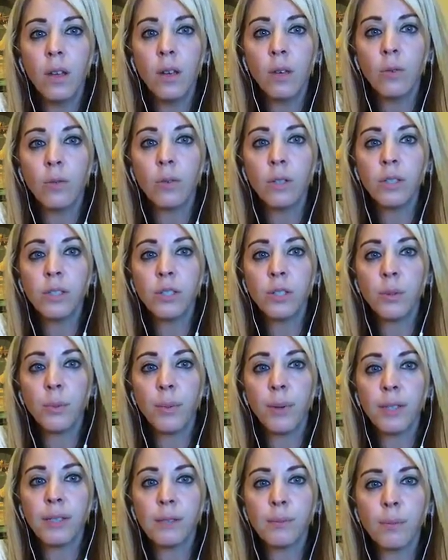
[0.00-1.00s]
What is your
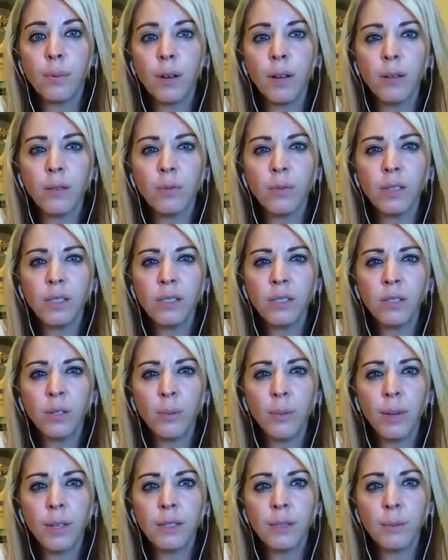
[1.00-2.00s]
best
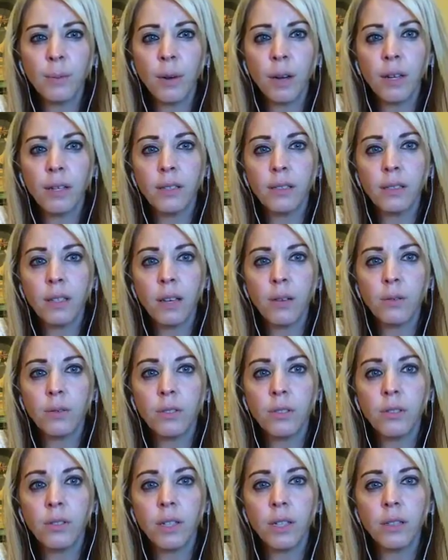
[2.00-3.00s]
price? How
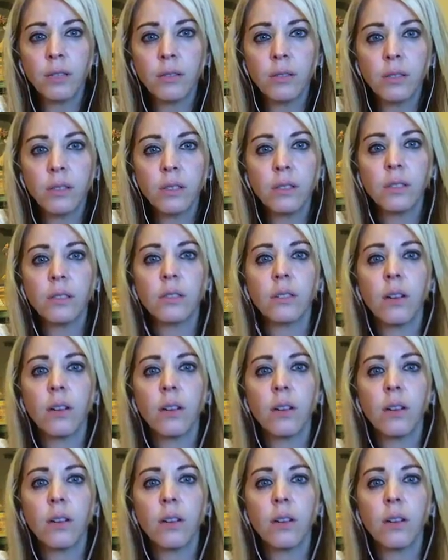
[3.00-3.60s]
would you handle this?